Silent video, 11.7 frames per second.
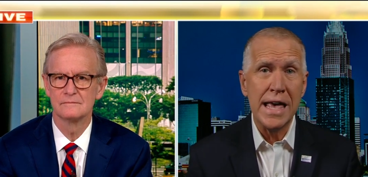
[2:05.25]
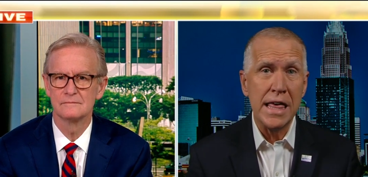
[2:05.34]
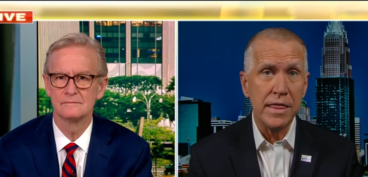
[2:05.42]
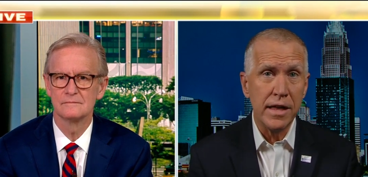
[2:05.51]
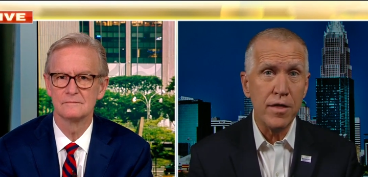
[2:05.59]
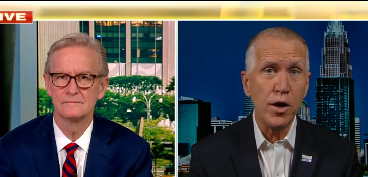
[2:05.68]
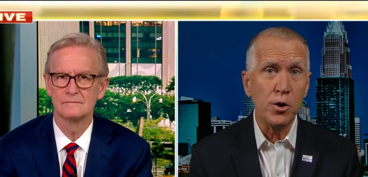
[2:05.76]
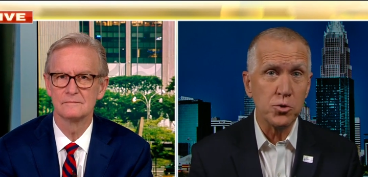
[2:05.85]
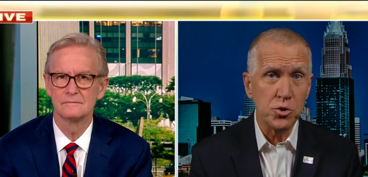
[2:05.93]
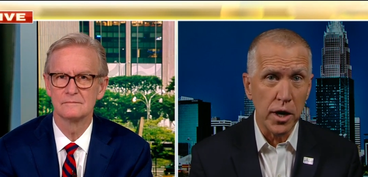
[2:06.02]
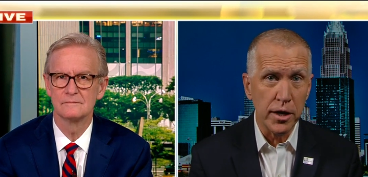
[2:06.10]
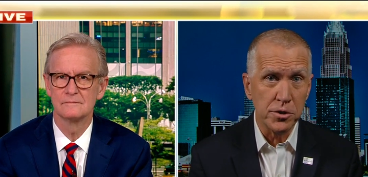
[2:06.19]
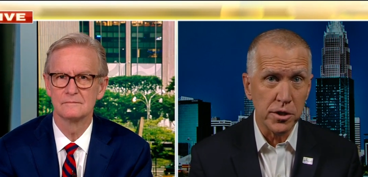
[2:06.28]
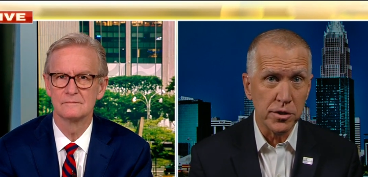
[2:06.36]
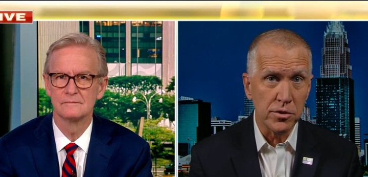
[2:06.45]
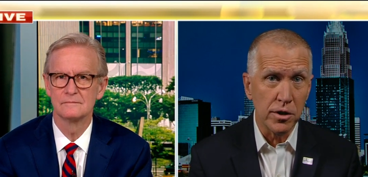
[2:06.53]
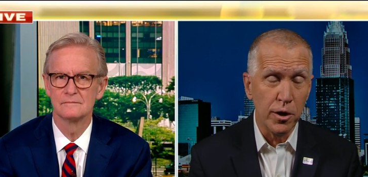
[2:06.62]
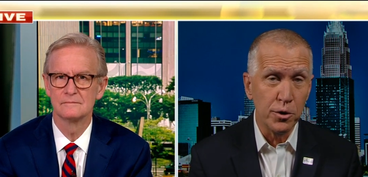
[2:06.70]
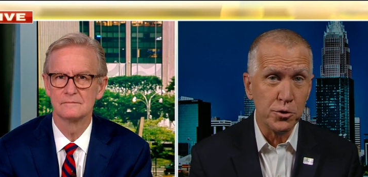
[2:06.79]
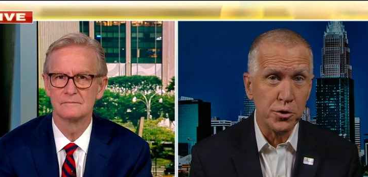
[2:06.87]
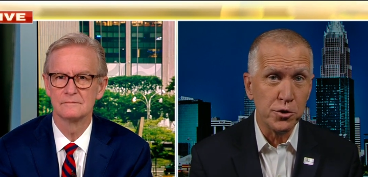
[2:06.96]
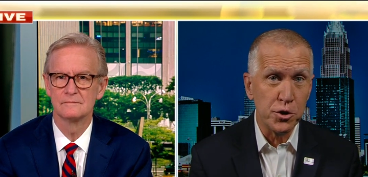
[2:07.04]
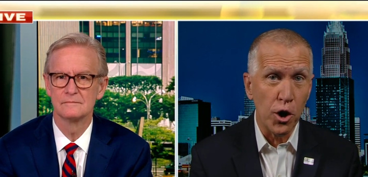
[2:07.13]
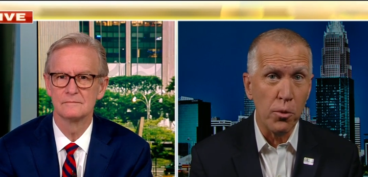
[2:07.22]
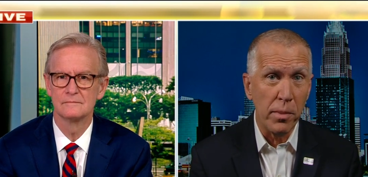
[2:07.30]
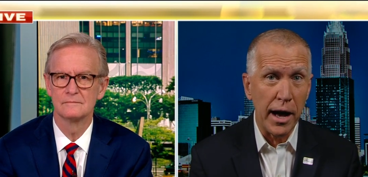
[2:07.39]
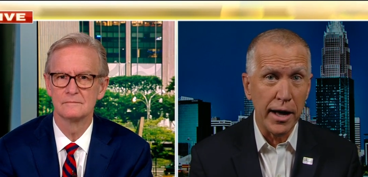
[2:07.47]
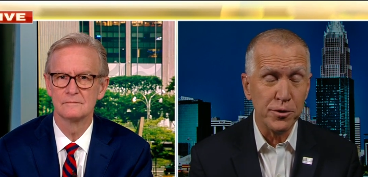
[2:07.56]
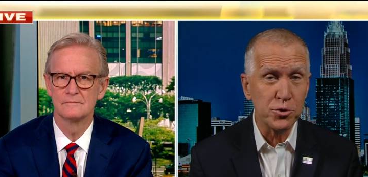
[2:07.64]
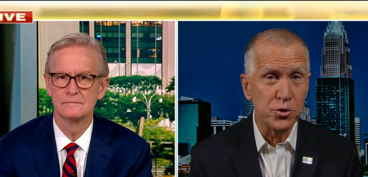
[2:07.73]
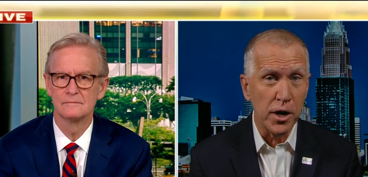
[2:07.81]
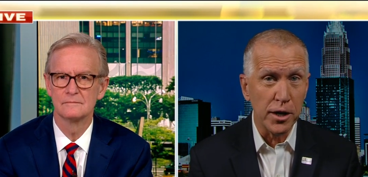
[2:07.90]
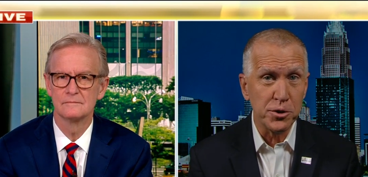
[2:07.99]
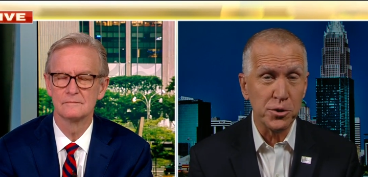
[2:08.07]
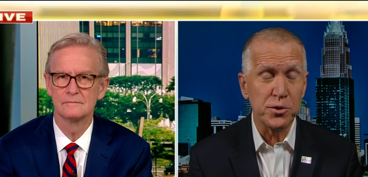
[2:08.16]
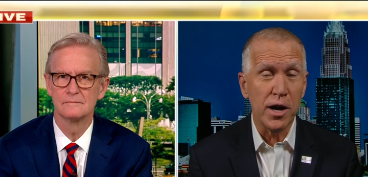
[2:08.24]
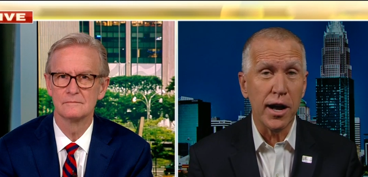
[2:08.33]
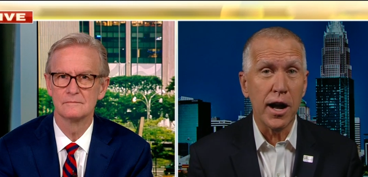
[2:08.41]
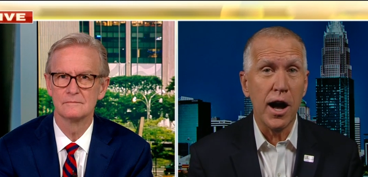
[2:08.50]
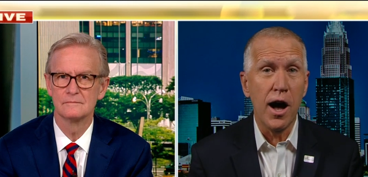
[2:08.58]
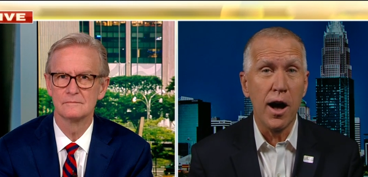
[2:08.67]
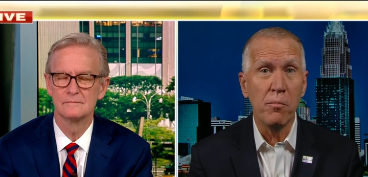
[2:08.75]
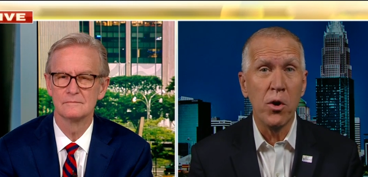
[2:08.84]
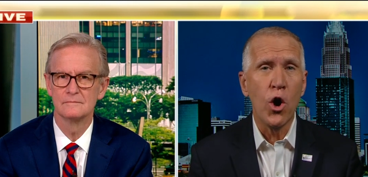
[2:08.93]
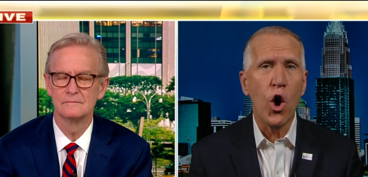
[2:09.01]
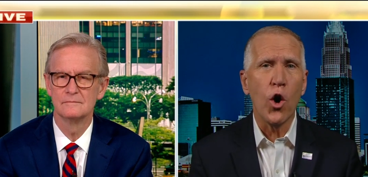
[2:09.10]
Speaker 1: Then those judges on Joe Biden's judges.com mm -hmm.